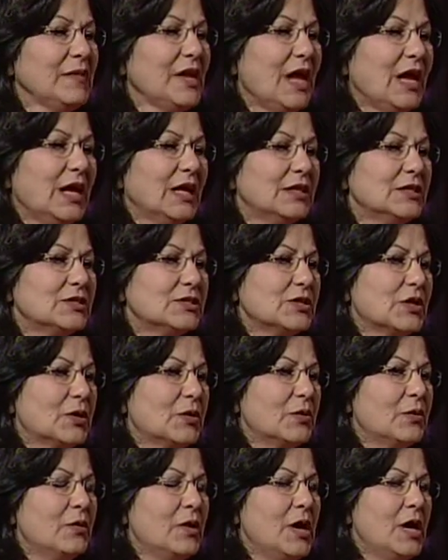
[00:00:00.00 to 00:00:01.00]
And
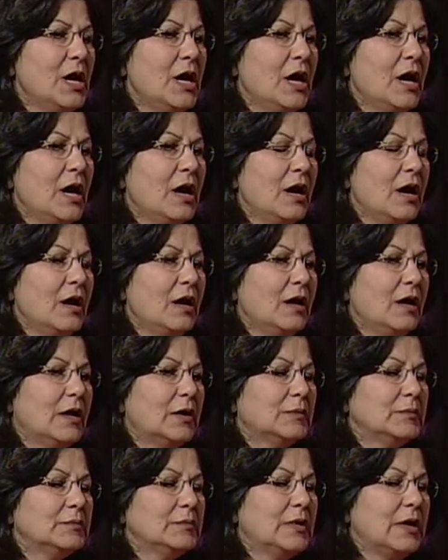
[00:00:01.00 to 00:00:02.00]
so
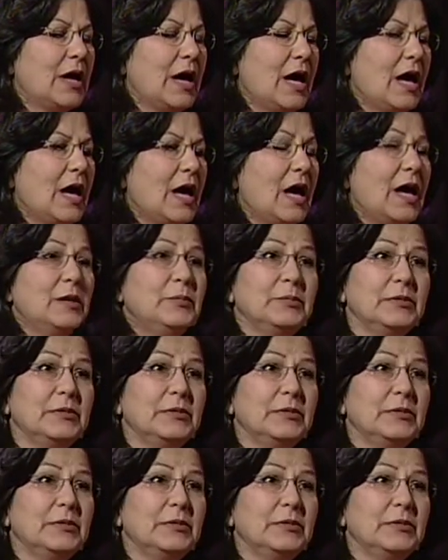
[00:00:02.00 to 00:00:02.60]
I